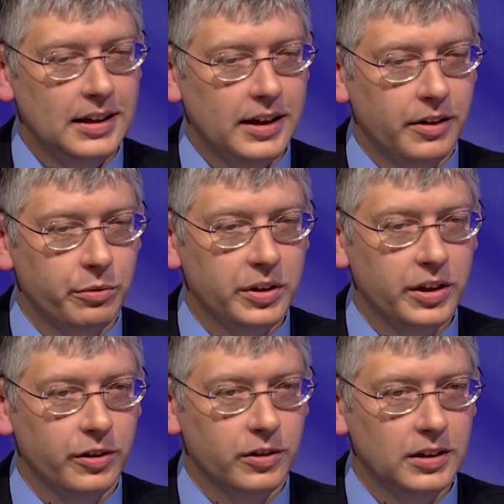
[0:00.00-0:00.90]
and
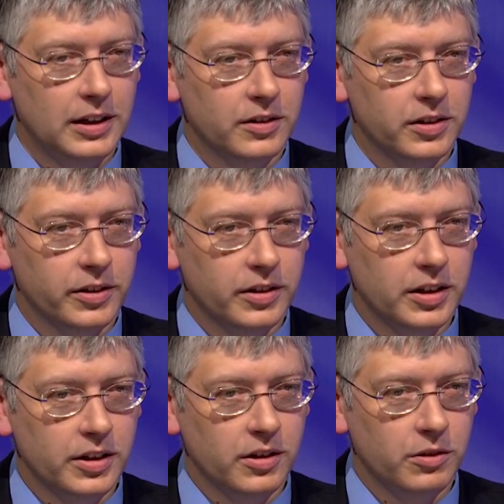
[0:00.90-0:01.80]
really heard loud and clear
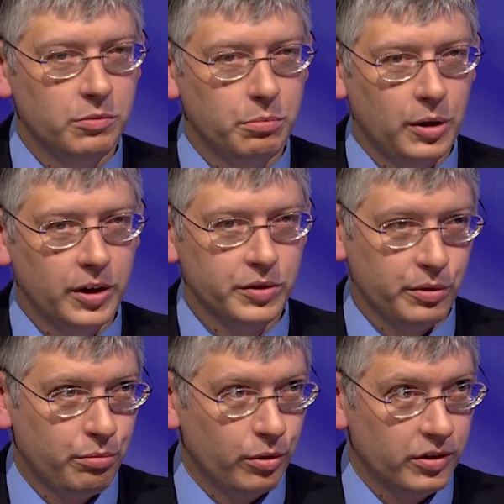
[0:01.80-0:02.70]
that, parks are
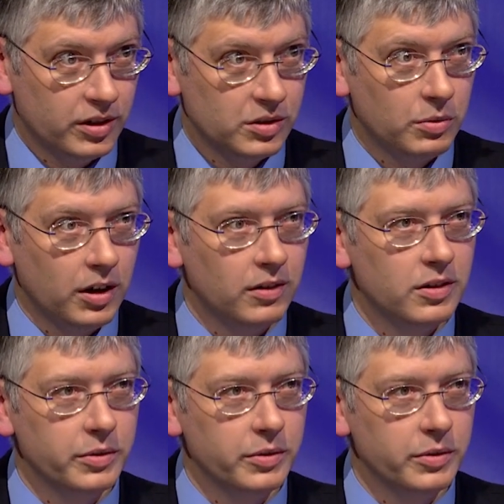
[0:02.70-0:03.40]
important as well.